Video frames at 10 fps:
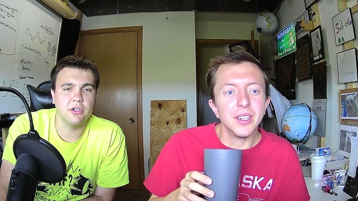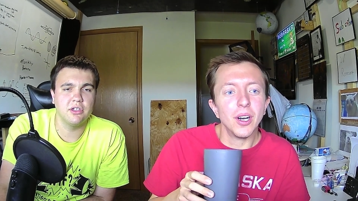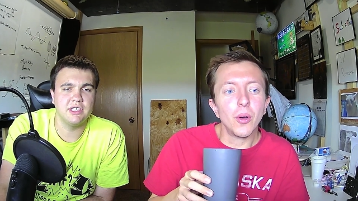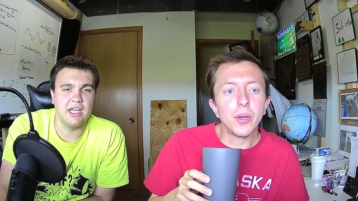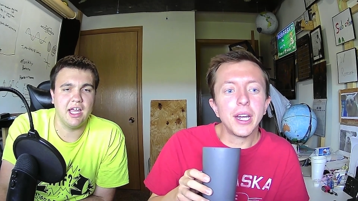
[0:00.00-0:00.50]

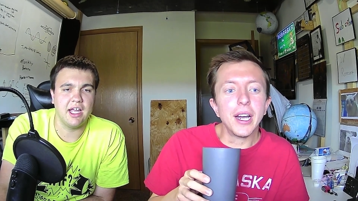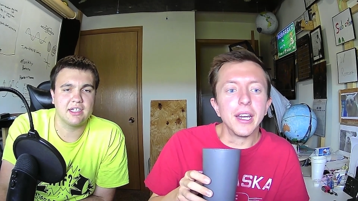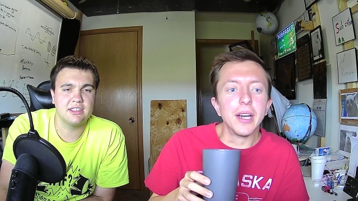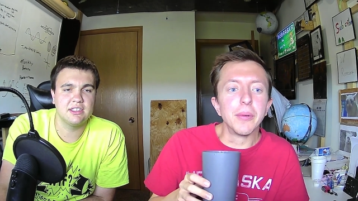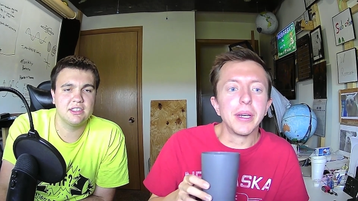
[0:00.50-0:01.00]
Speaker 1: is X. Oh yeah,
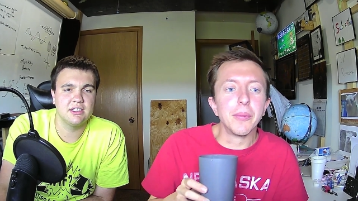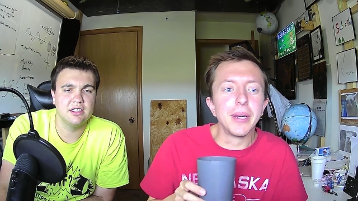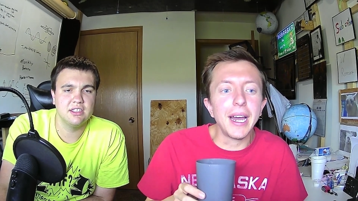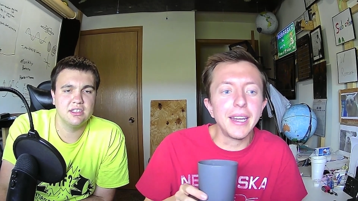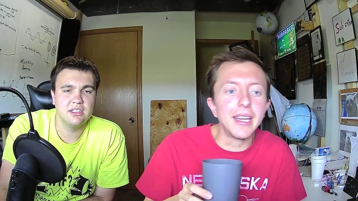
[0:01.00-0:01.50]
X. Yeah. We
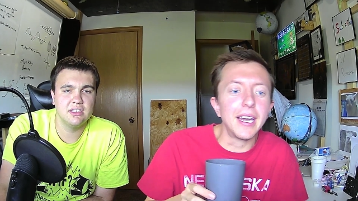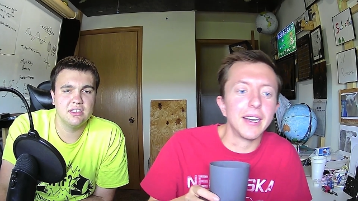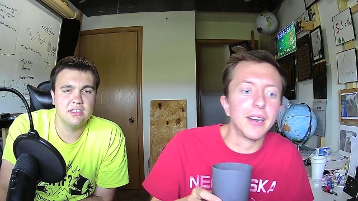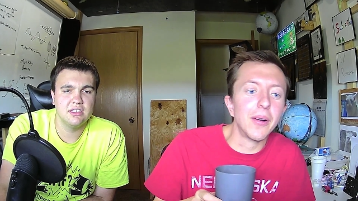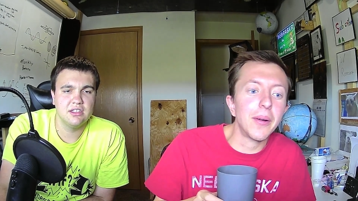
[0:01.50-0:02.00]
had
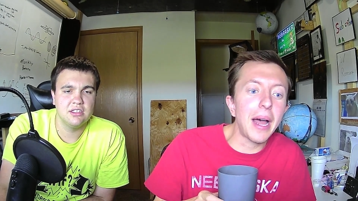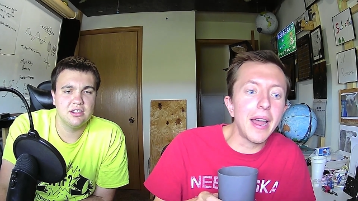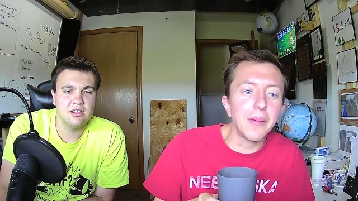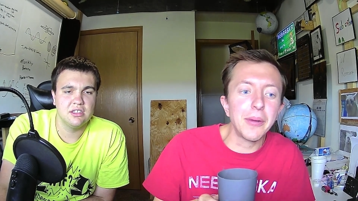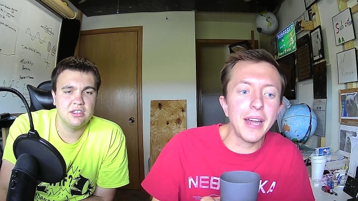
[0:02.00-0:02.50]
that.
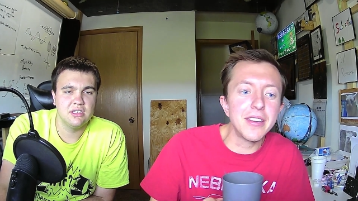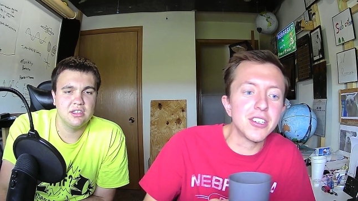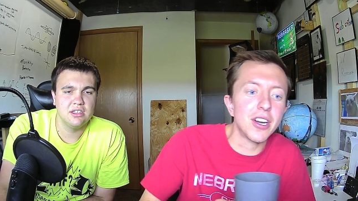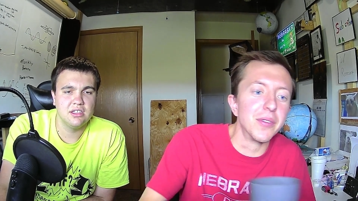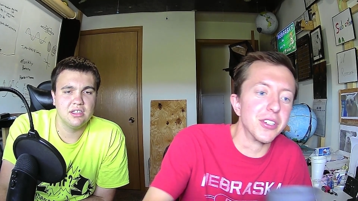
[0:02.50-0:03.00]
We had this
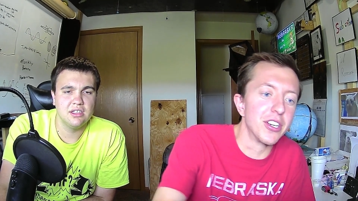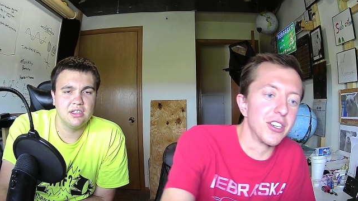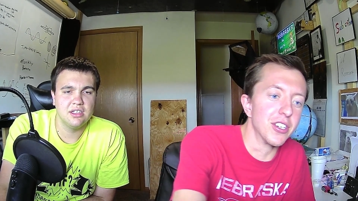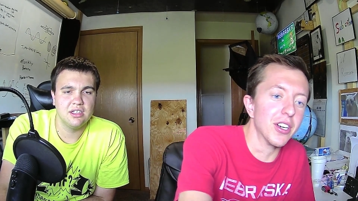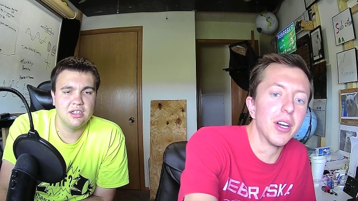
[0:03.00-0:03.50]

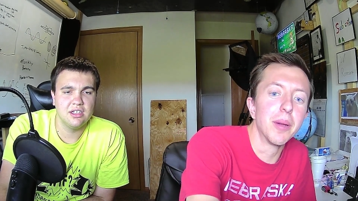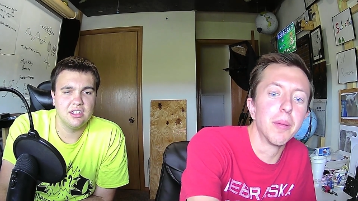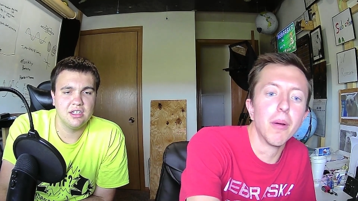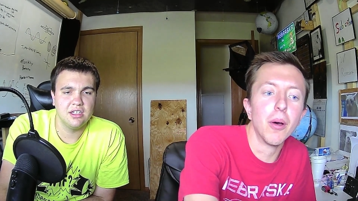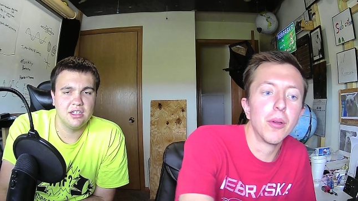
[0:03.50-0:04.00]
conversation
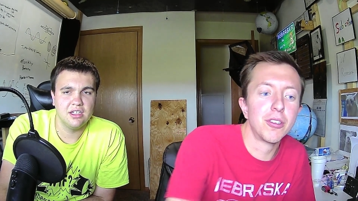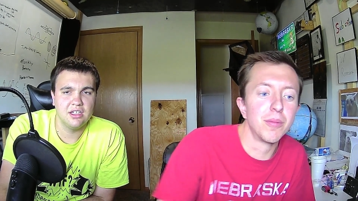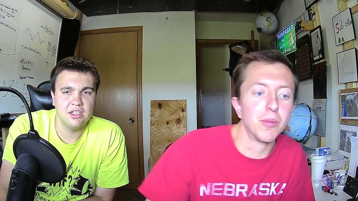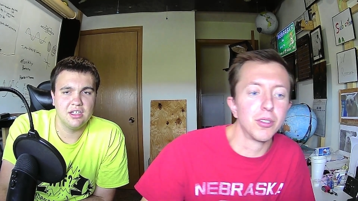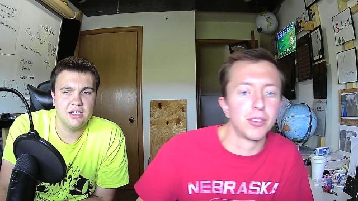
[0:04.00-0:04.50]

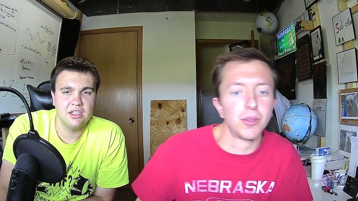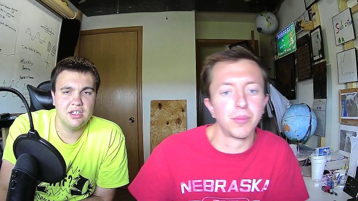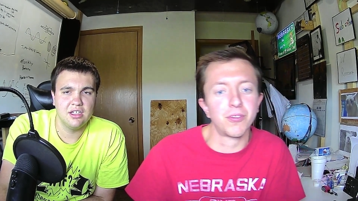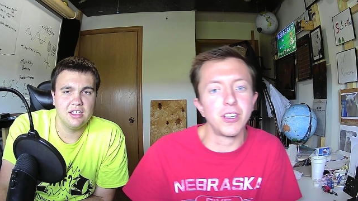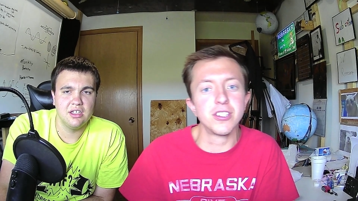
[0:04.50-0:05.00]
with
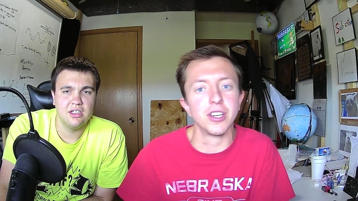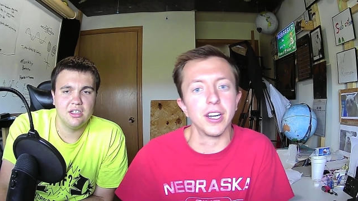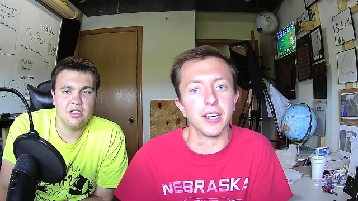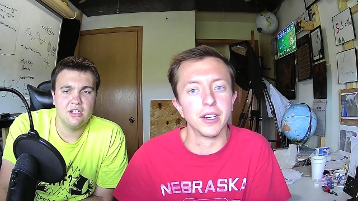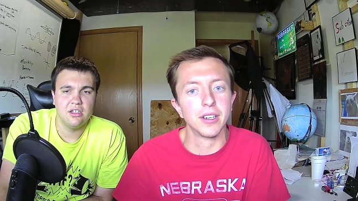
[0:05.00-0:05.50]
friends and
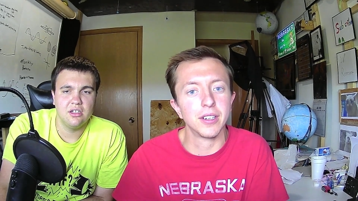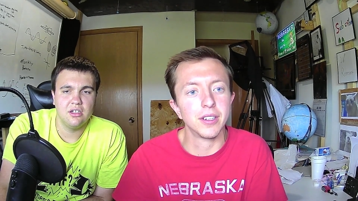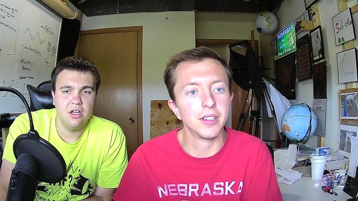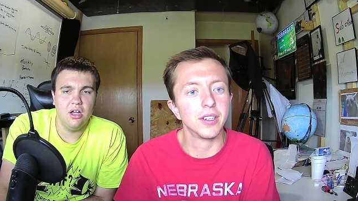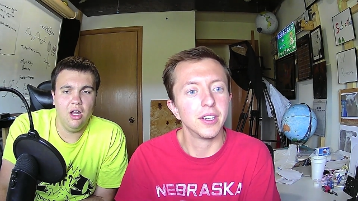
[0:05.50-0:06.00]
I.
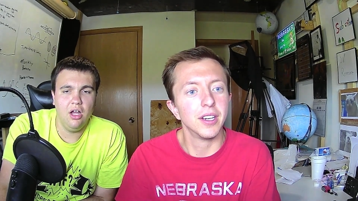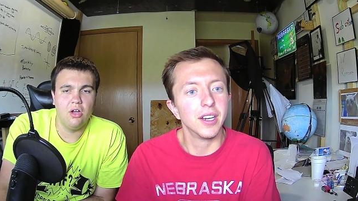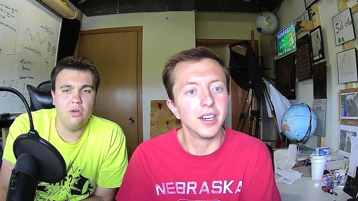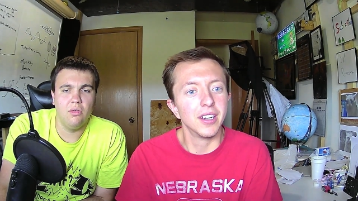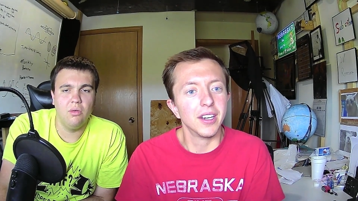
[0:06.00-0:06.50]

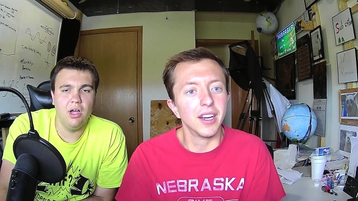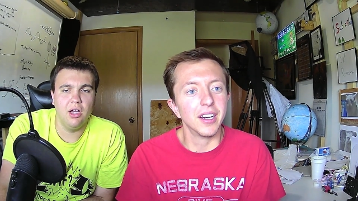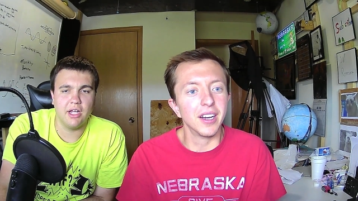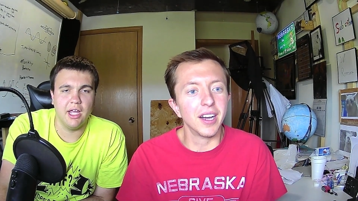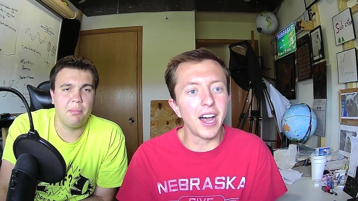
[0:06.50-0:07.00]
Speaker 2: Oh well,
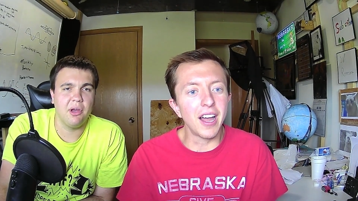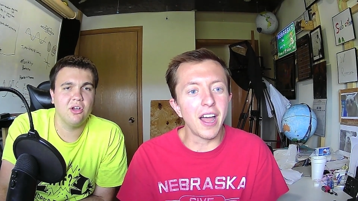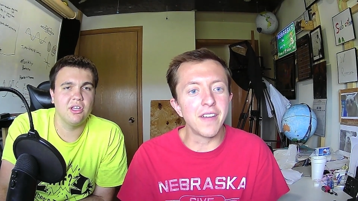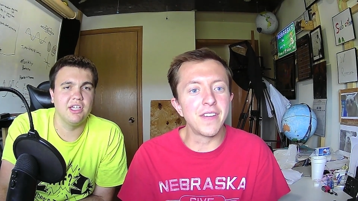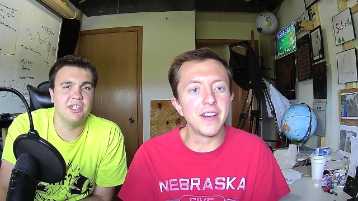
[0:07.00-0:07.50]
okay.
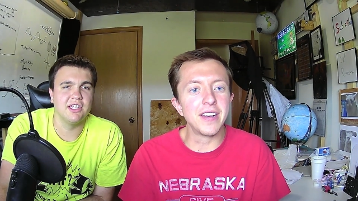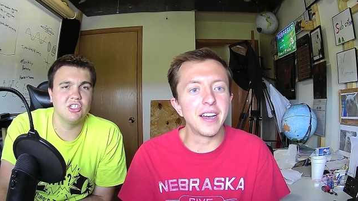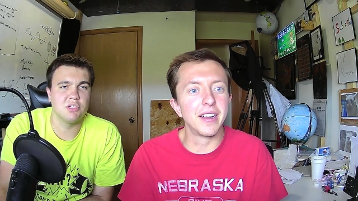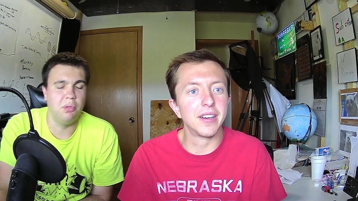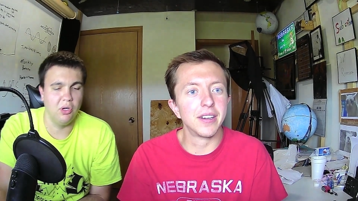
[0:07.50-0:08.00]
Speaker 1: Apparently, it doesn't
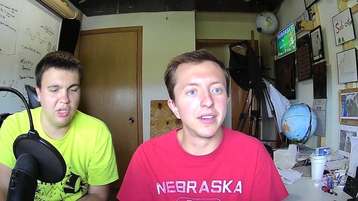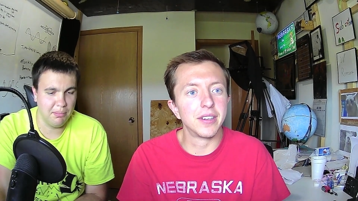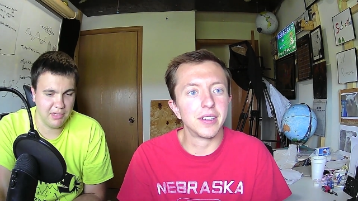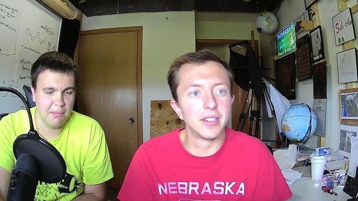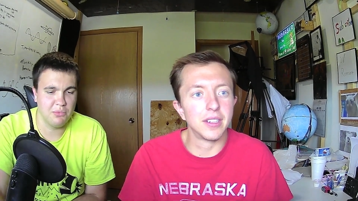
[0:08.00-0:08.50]
just pull up.
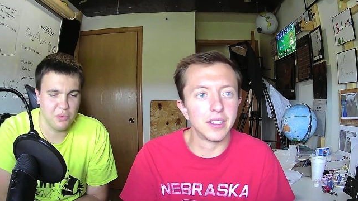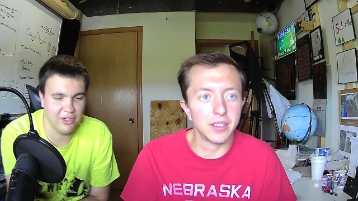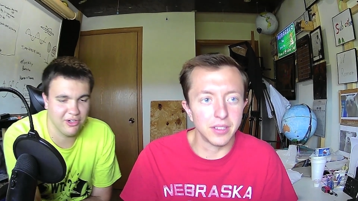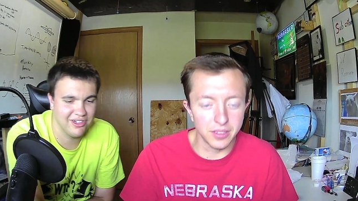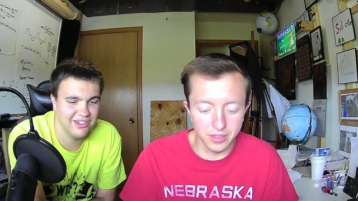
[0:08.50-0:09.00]
Type
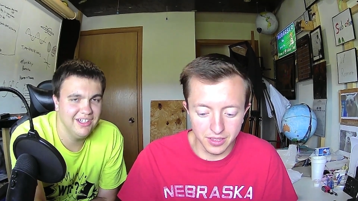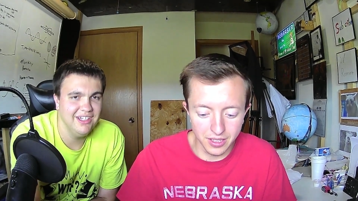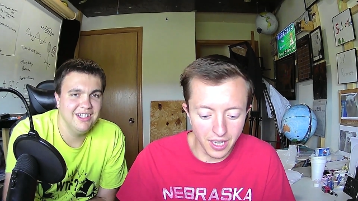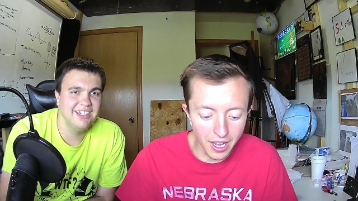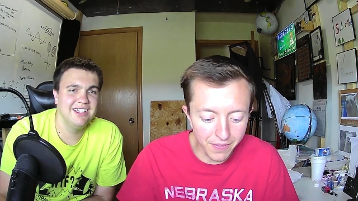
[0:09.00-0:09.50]
Twitter.
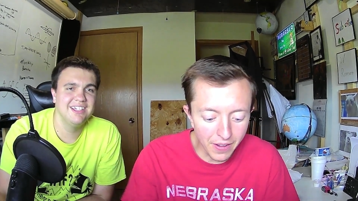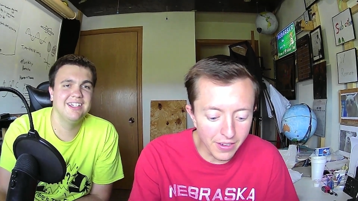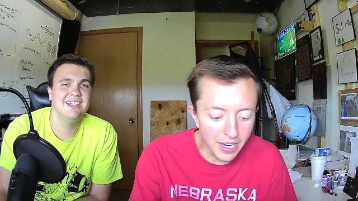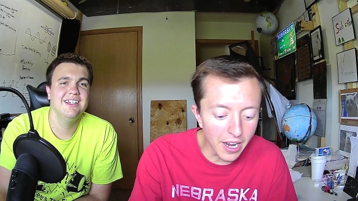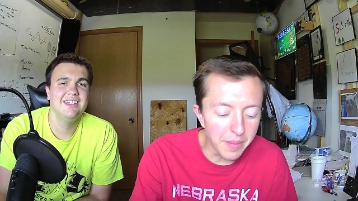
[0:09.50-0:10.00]
I
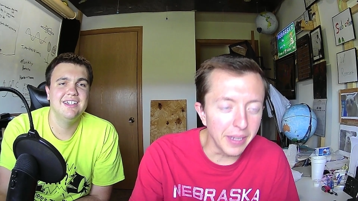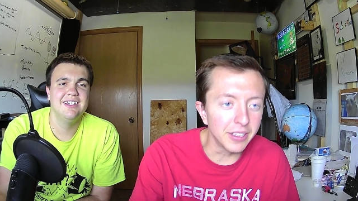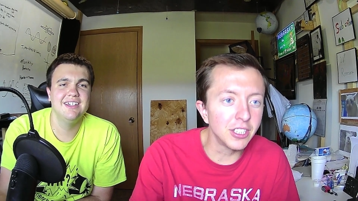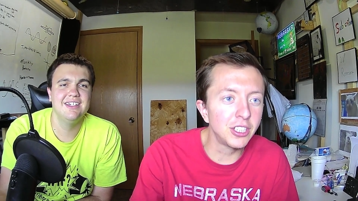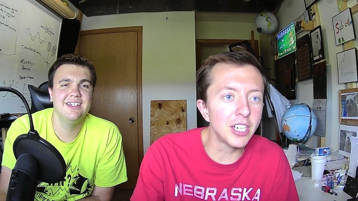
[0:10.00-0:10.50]
found out about
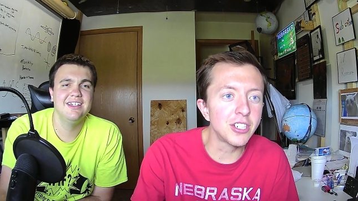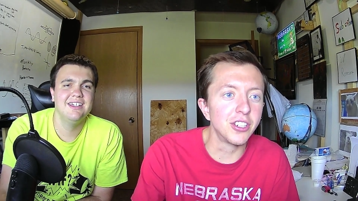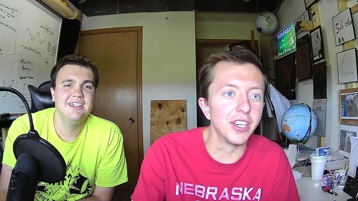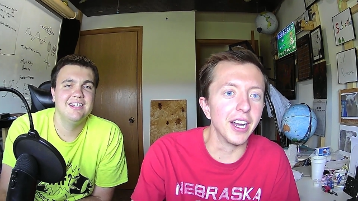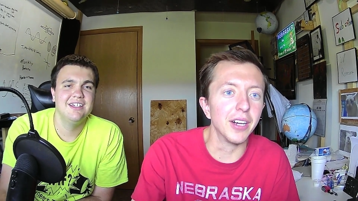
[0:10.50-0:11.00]
this
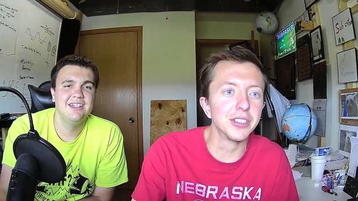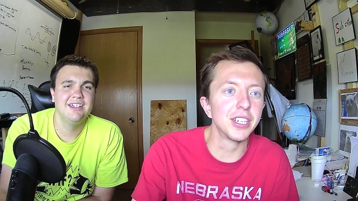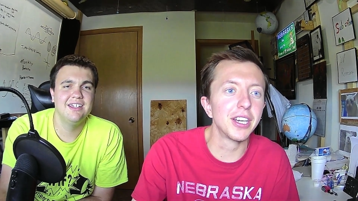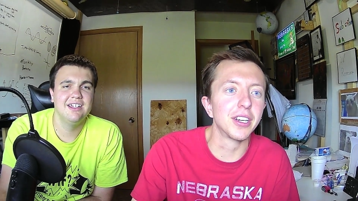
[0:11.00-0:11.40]
yesterday. I was like,